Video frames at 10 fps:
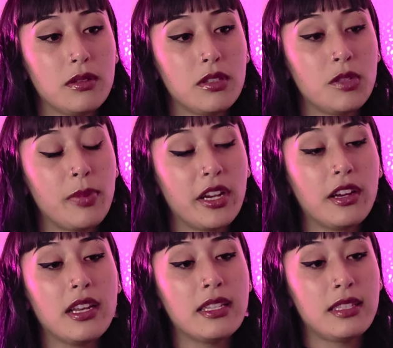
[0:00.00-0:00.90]

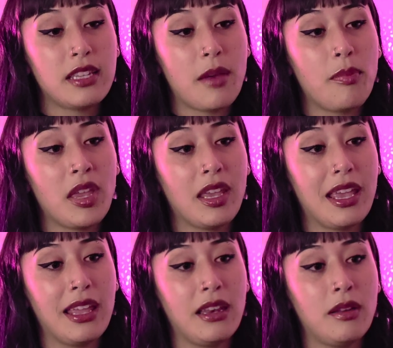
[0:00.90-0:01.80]
Spirit is stepping
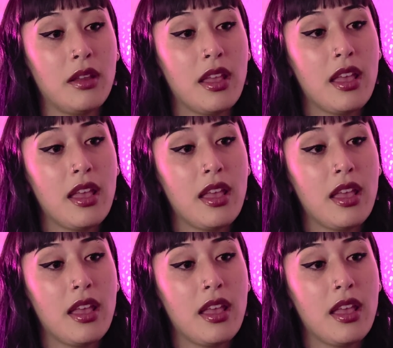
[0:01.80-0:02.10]
in